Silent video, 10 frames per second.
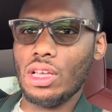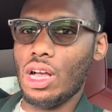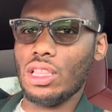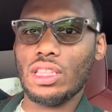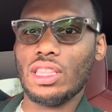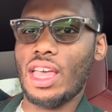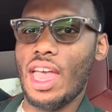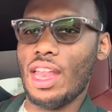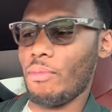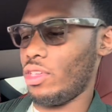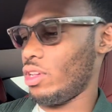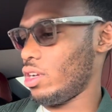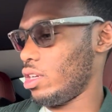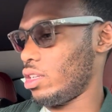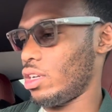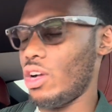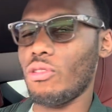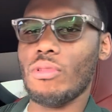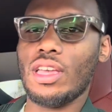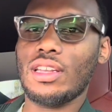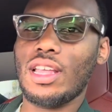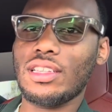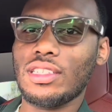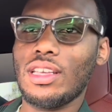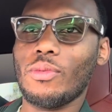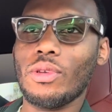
Other than that, I mean, you're good to go, man. That's it.